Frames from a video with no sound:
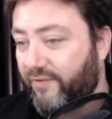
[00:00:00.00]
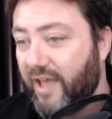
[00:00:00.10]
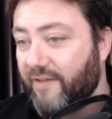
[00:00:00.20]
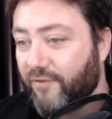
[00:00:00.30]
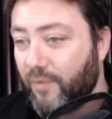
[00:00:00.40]

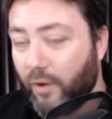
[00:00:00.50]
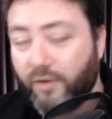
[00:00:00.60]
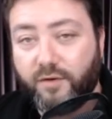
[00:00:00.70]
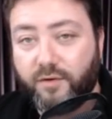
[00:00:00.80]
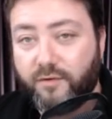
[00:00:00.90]

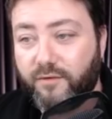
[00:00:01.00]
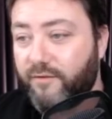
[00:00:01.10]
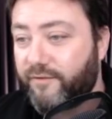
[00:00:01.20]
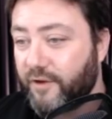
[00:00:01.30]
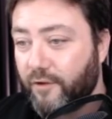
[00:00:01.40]
everyone
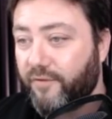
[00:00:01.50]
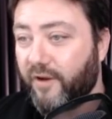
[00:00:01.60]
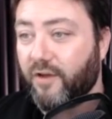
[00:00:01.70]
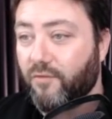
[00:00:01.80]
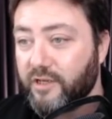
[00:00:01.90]
for no fucking